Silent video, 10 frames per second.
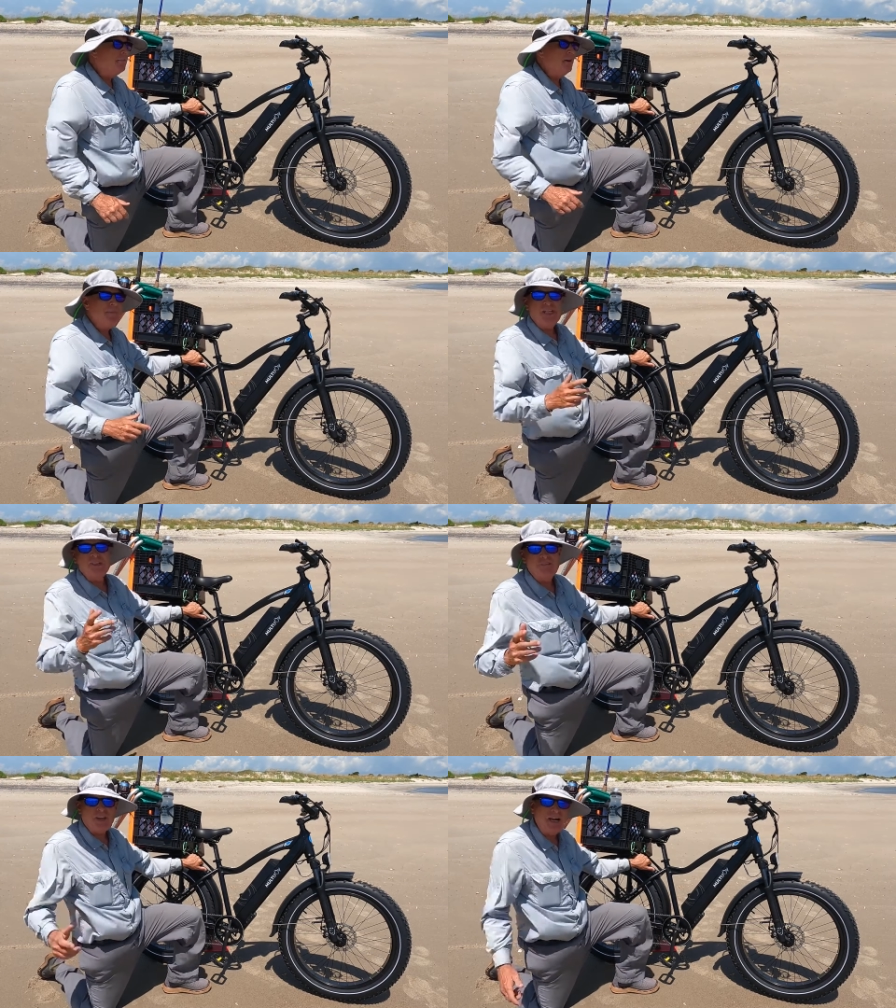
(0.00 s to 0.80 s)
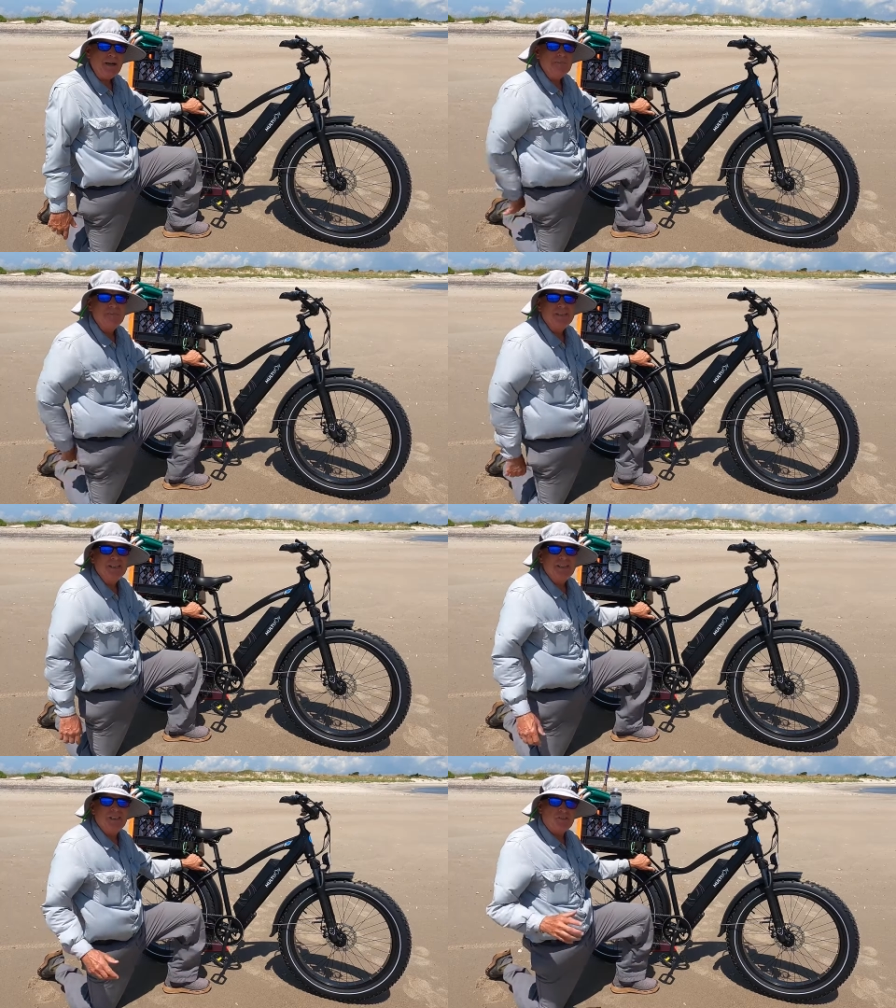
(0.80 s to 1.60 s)
Well, let me get set up,
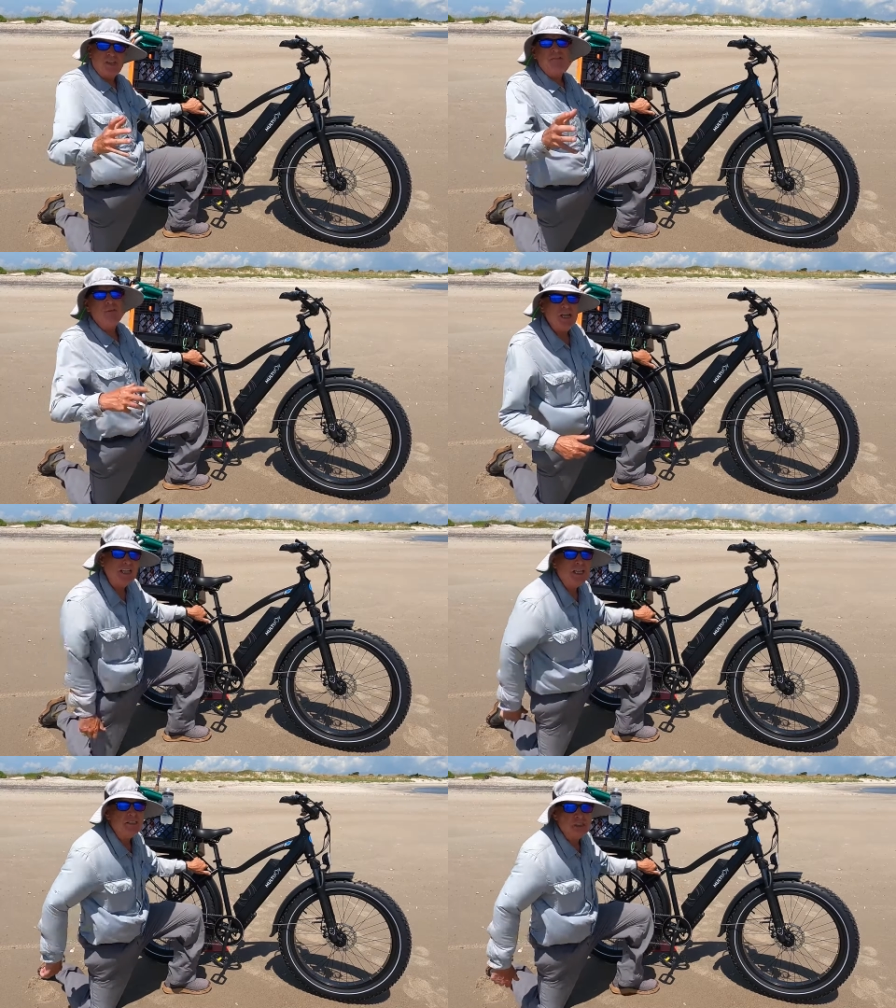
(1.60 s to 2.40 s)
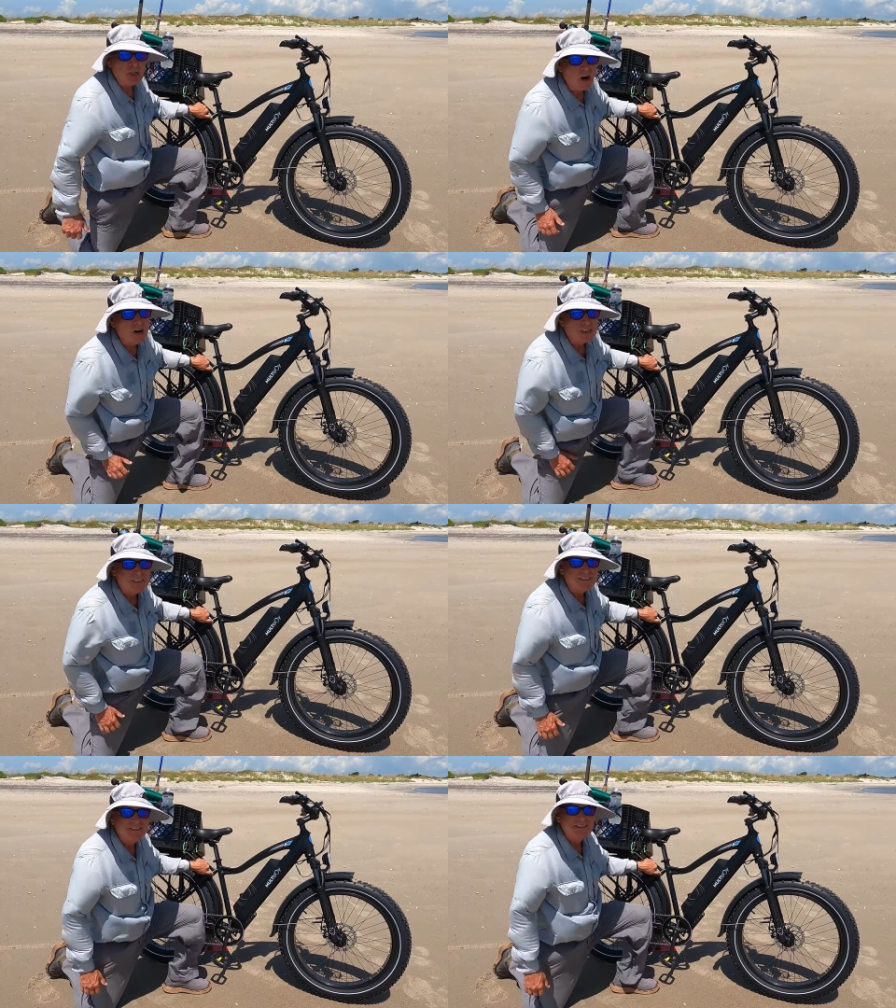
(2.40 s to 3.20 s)
see if we can catch shark.